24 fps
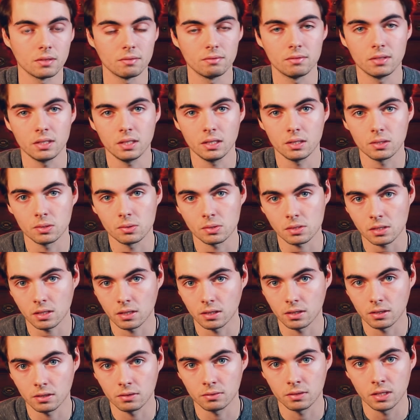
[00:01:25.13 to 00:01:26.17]
videos
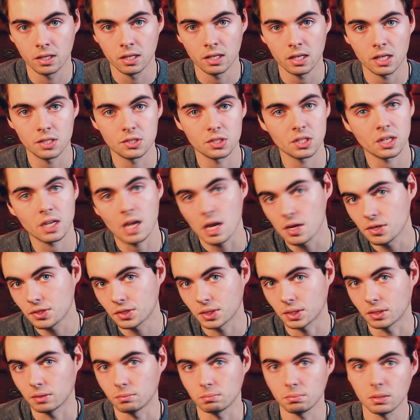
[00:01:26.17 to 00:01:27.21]
of
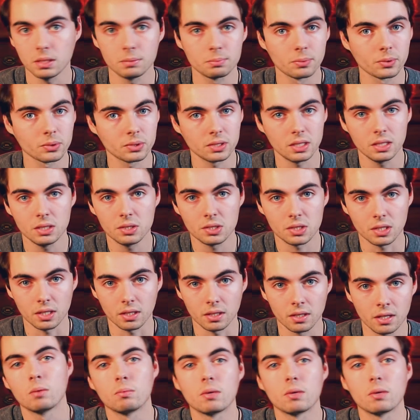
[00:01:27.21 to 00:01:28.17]
education, people teaching.